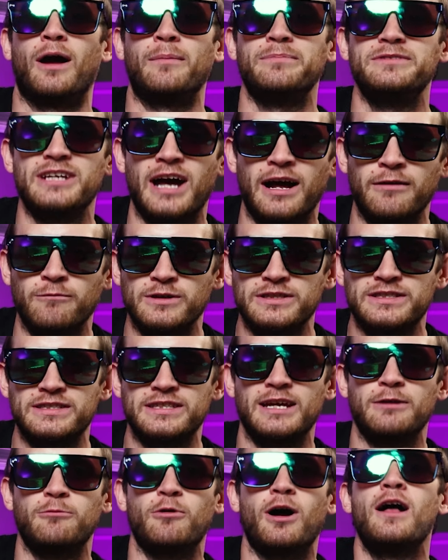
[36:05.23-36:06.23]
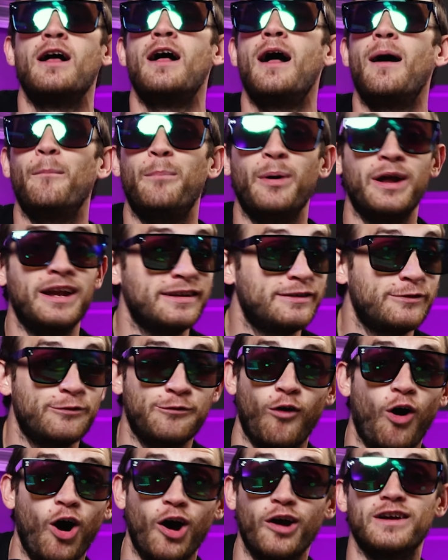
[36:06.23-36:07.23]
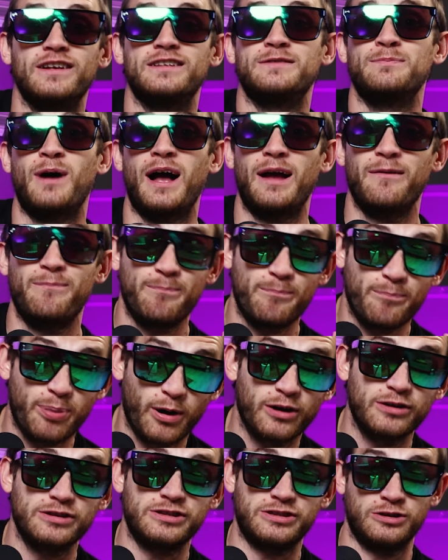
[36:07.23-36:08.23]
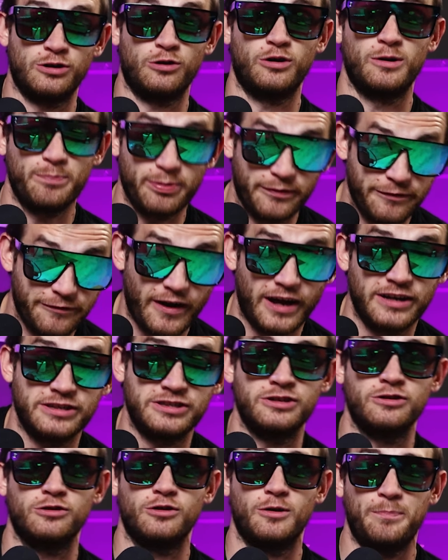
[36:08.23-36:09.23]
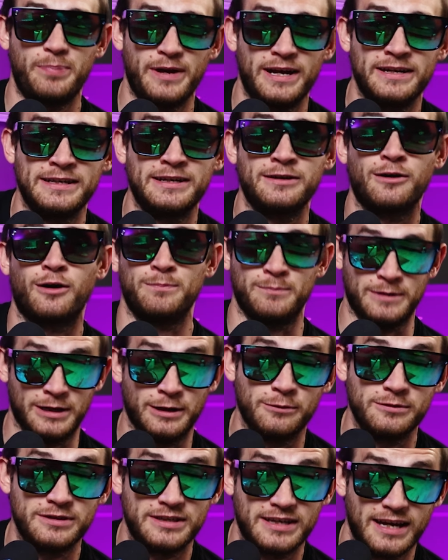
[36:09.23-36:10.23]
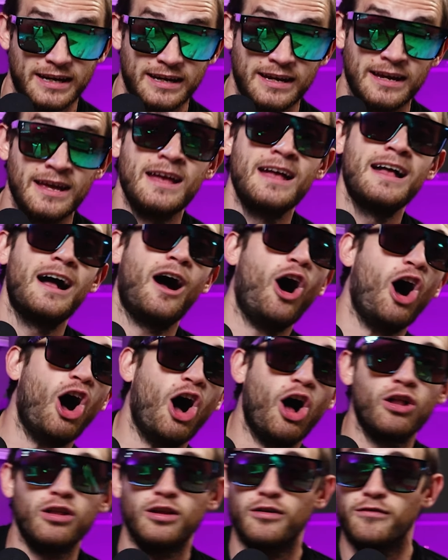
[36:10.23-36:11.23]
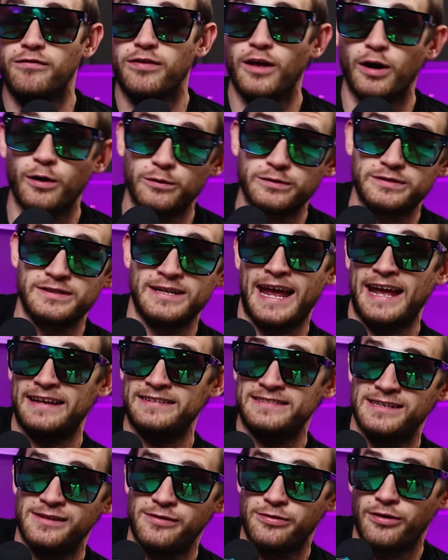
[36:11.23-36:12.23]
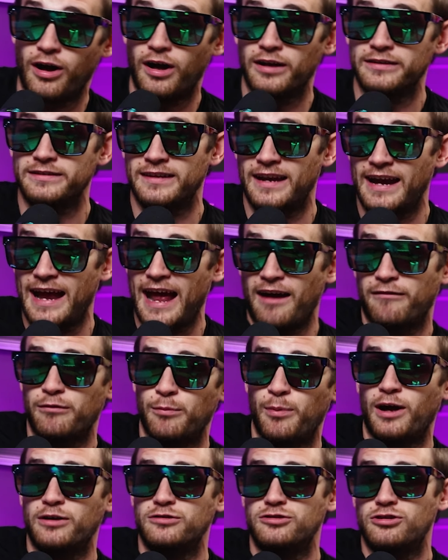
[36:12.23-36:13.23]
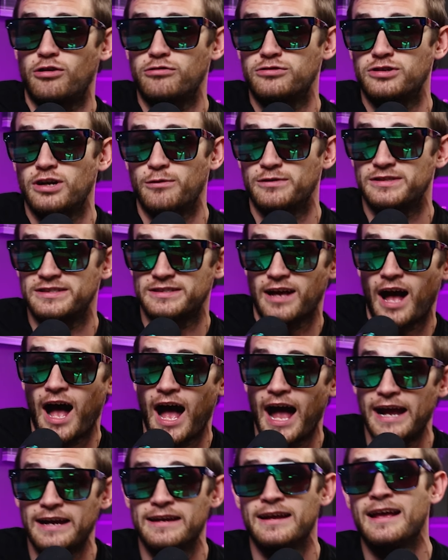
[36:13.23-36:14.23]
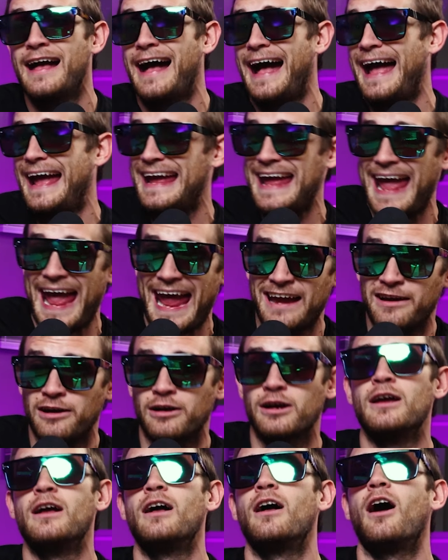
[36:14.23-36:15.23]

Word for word: I'm done with Siwa. But as far as my personal and professional opinion on music, all of those nasty thoughts that I have about JoJo aside, I hate her.